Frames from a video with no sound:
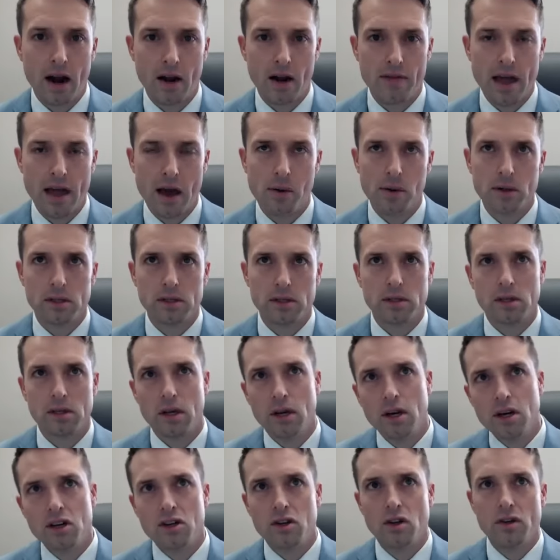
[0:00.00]
And that was
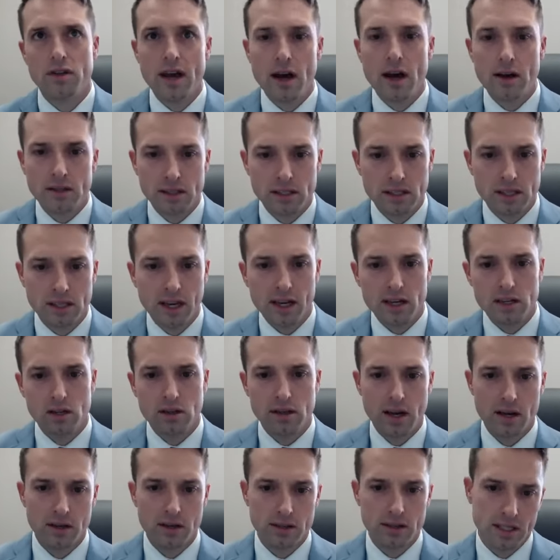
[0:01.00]
2006,
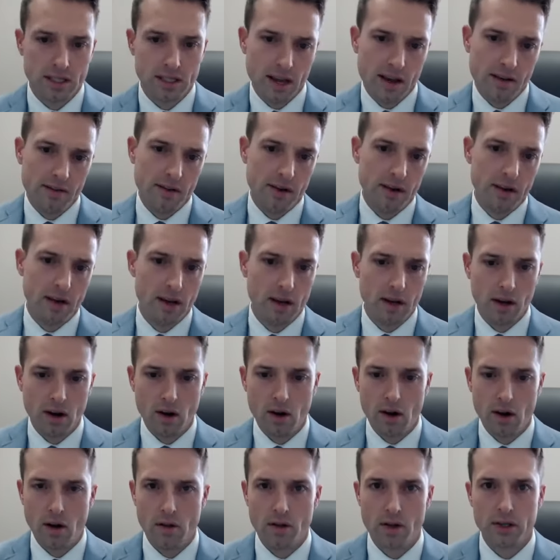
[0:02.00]
2007,
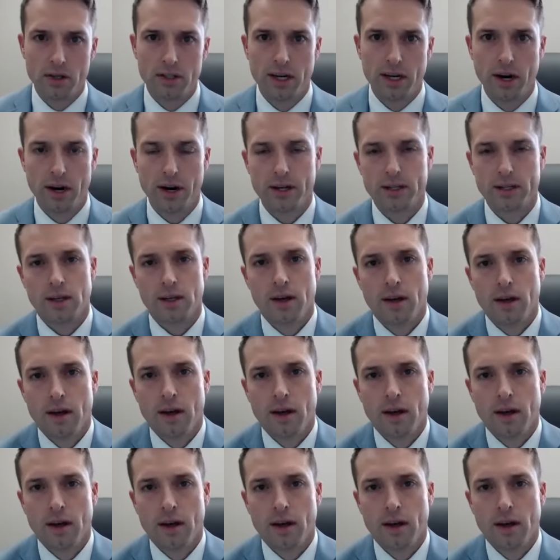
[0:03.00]
all those areas